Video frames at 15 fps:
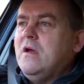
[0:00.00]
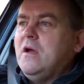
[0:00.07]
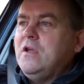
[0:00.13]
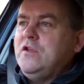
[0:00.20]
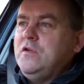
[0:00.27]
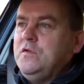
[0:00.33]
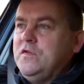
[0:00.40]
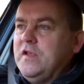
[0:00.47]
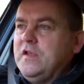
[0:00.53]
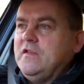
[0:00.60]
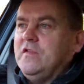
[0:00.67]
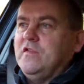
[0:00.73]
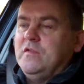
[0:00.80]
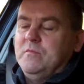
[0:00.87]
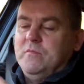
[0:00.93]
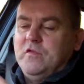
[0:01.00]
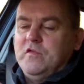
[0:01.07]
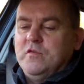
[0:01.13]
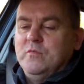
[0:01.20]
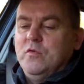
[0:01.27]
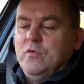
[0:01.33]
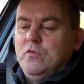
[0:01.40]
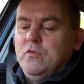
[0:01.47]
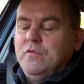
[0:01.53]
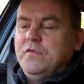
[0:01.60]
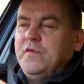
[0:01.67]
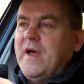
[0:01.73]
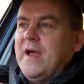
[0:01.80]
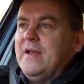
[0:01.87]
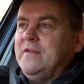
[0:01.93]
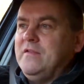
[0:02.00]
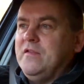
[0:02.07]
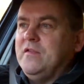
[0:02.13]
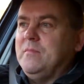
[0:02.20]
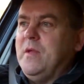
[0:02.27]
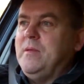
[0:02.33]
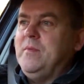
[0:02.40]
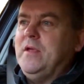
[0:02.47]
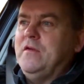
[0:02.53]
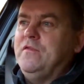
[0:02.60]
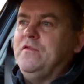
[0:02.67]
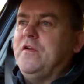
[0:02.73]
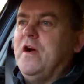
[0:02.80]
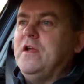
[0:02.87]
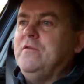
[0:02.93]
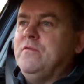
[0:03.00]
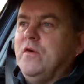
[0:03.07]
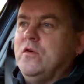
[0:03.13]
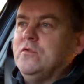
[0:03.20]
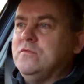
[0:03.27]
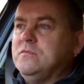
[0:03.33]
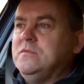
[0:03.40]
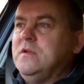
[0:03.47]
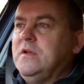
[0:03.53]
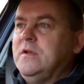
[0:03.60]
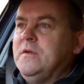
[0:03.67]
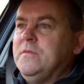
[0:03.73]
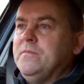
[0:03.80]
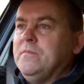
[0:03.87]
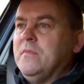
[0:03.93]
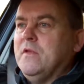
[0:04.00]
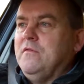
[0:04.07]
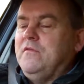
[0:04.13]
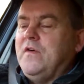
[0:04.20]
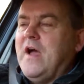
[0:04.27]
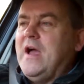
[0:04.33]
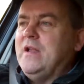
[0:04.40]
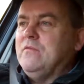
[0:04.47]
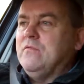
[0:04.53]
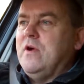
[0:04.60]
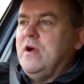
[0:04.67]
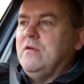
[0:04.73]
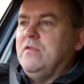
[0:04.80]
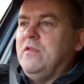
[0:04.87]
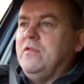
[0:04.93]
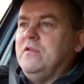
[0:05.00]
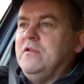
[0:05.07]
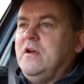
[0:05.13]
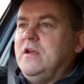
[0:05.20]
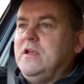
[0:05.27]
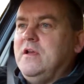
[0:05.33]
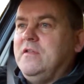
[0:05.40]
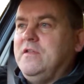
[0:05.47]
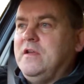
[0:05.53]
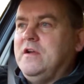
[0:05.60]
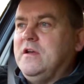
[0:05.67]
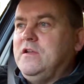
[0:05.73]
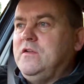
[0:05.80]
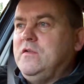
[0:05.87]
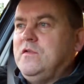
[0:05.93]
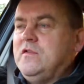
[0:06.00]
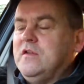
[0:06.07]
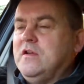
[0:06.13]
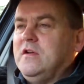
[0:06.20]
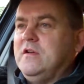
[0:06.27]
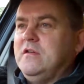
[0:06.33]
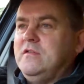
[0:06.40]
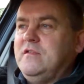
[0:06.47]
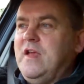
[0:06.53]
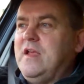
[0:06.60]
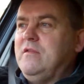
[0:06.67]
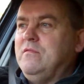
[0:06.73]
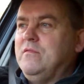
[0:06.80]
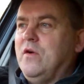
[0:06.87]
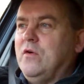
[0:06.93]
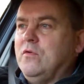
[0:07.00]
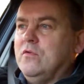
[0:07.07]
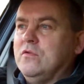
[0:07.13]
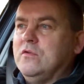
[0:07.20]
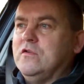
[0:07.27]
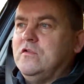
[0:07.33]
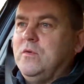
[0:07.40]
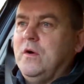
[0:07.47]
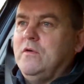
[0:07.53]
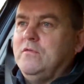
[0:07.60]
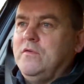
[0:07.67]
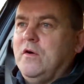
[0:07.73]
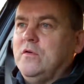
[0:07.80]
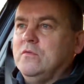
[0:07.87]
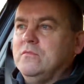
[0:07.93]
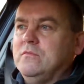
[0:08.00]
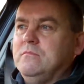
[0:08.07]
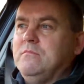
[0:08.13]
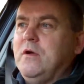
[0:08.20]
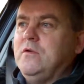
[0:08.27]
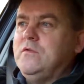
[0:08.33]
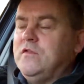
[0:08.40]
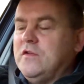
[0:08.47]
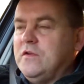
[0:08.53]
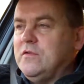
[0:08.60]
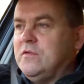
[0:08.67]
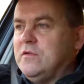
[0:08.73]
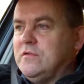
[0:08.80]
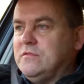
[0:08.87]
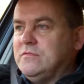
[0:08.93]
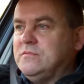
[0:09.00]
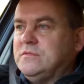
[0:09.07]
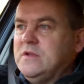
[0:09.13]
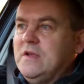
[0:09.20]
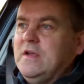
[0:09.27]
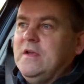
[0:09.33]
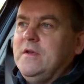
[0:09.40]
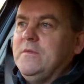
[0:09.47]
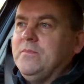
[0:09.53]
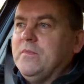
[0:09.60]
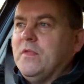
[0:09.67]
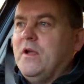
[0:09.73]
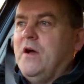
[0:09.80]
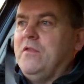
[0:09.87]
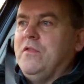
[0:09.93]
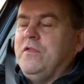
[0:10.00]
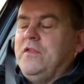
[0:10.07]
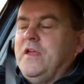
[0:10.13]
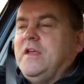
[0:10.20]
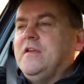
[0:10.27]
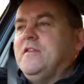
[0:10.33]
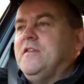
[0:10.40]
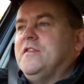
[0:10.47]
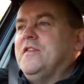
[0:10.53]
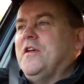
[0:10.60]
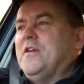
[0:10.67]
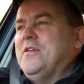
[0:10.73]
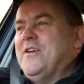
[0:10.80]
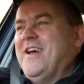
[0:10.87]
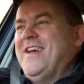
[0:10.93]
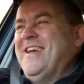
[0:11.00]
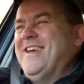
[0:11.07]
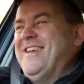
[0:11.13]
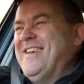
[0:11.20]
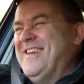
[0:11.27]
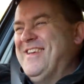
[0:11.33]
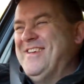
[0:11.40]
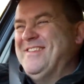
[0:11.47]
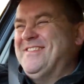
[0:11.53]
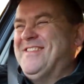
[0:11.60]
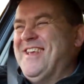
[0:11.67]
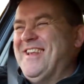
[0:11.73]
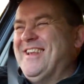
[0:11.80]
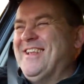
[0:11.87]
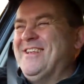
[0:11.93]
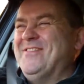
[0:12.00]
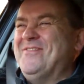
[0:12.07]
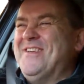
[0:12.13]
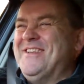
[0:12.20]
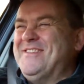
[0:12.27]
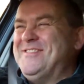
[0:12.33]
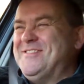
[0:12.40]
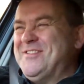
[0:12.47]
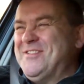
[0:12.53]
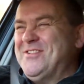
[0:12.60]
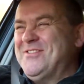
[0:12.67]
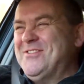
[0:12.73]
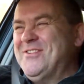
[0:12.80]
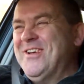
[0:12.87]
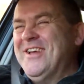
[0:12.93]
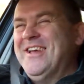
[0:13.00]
using some small fans, maybe a 5-volt fan rather than I think I used a 10-volt or a 12-volt motor and other things. So it's a little bit too